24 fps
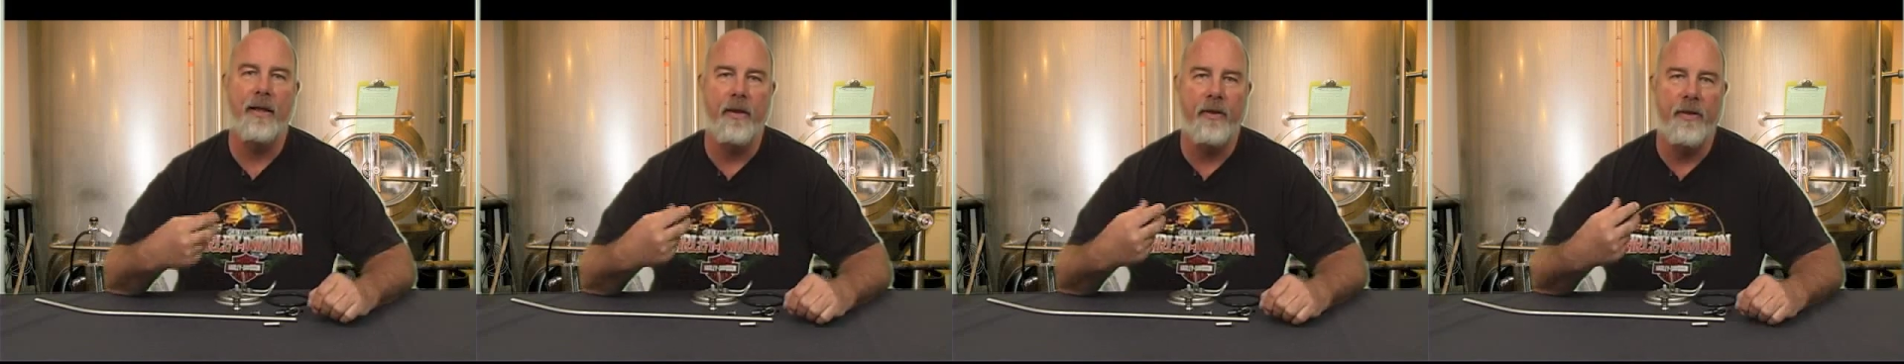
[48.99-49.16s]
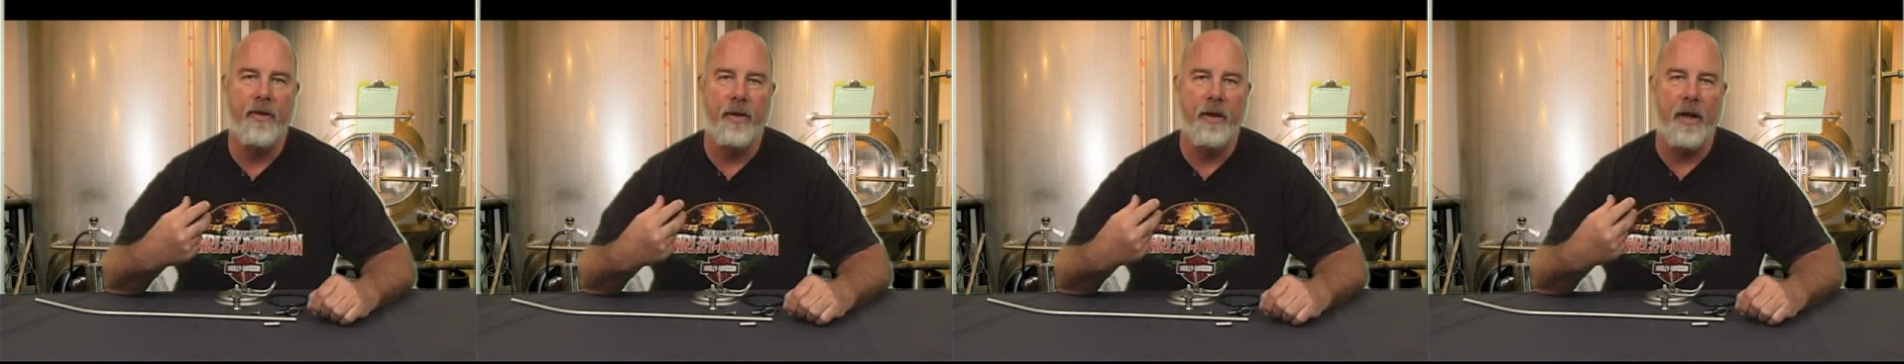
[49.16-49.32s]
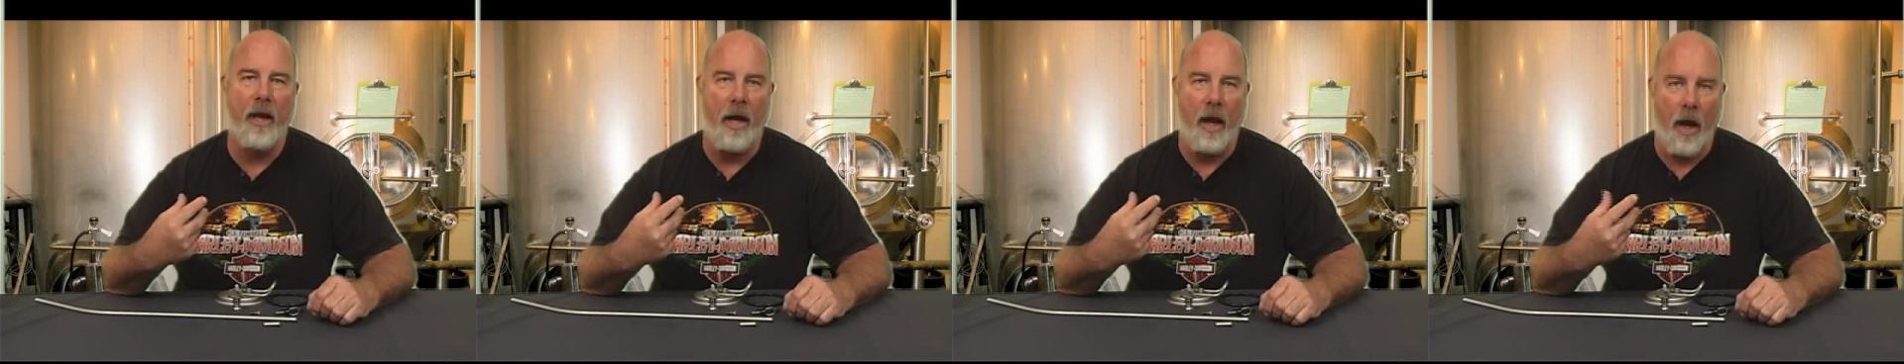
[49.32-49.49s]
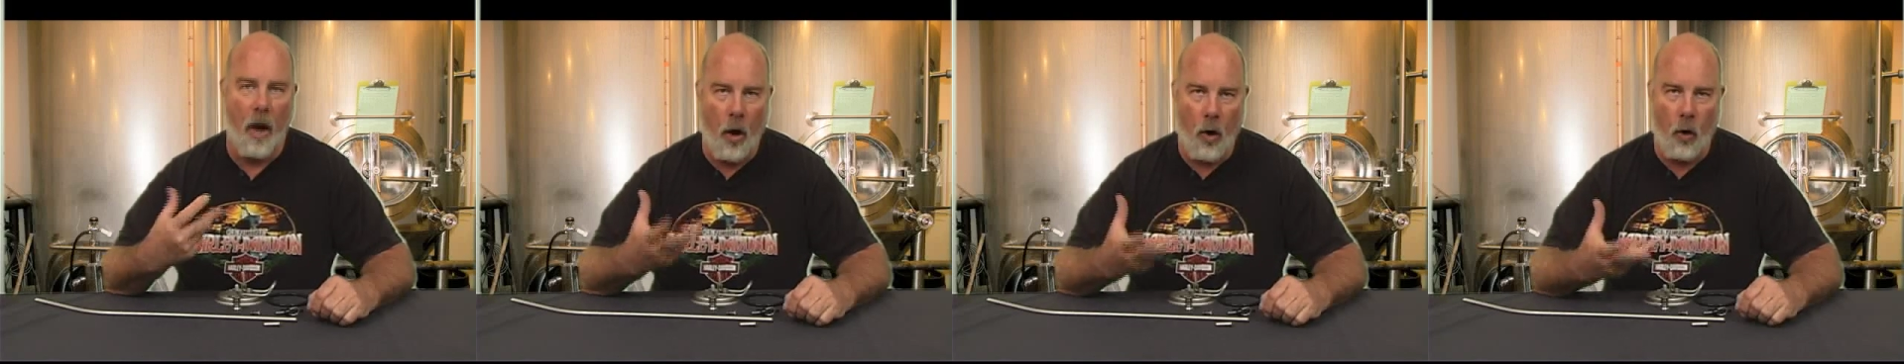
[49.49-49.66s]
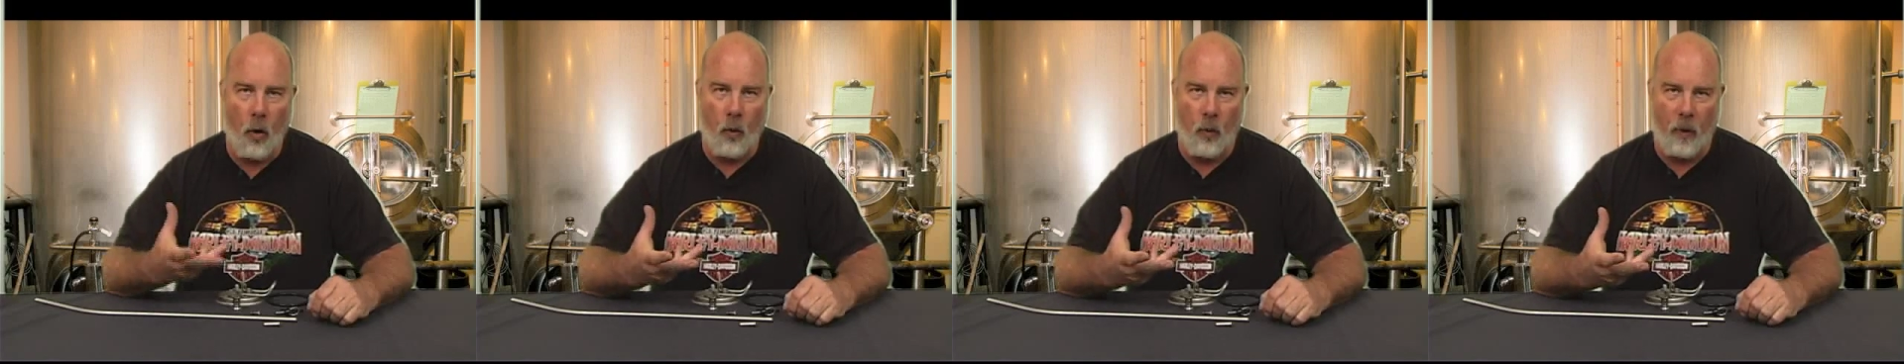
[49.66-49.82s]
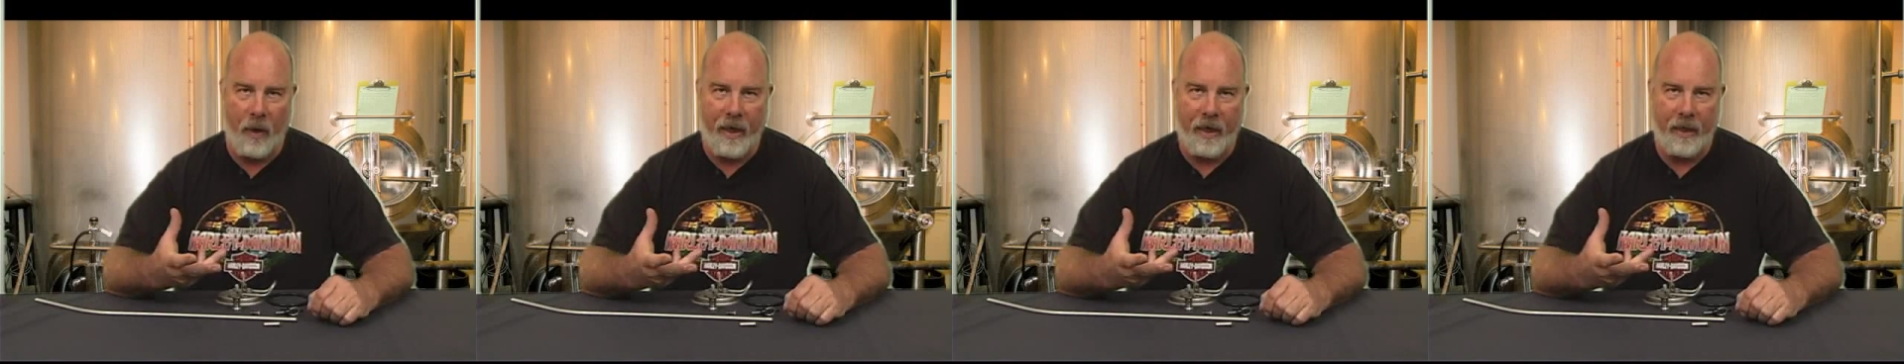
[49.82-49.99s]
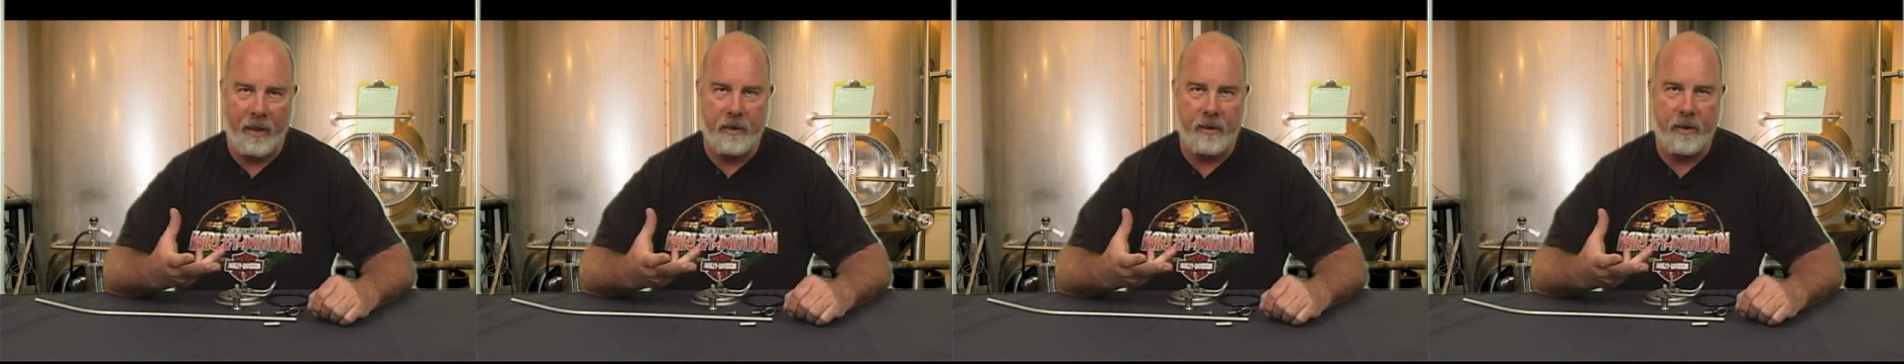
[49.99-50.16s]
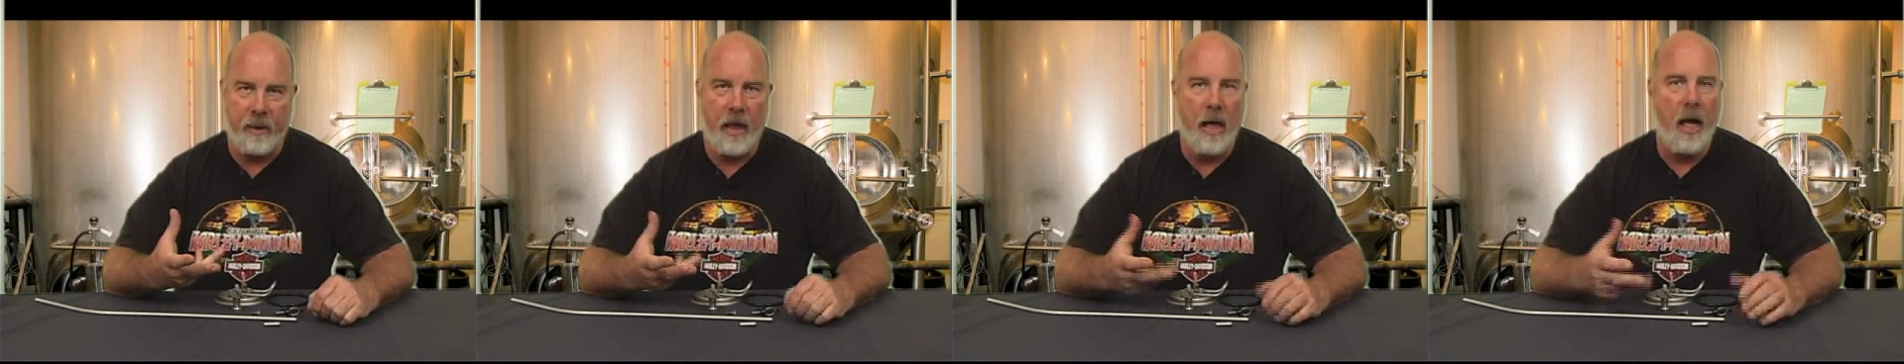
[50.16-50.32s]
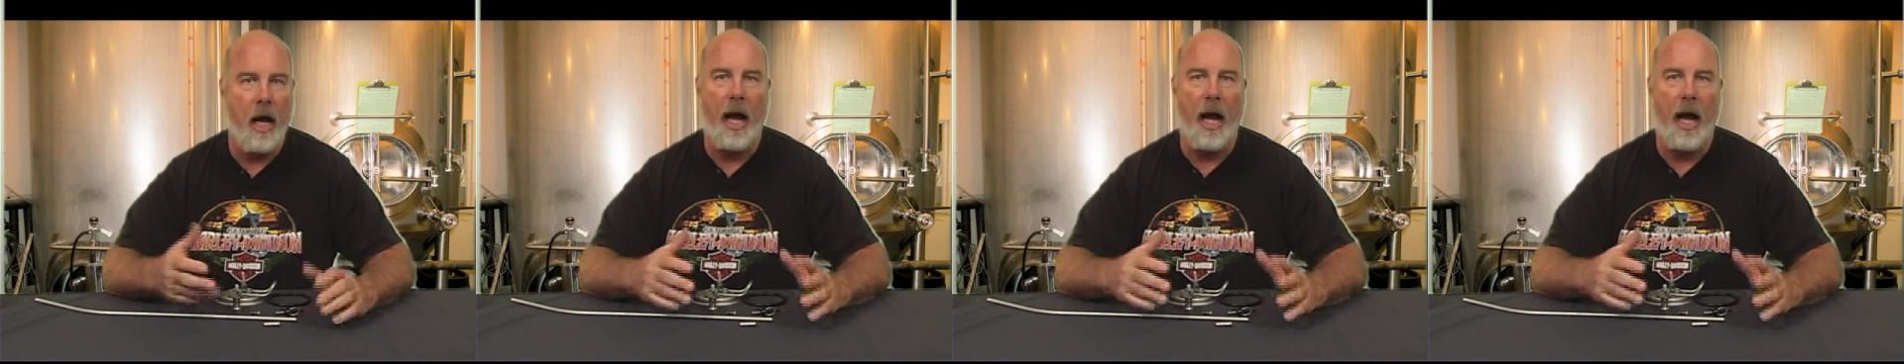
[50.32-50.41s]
the O-rings,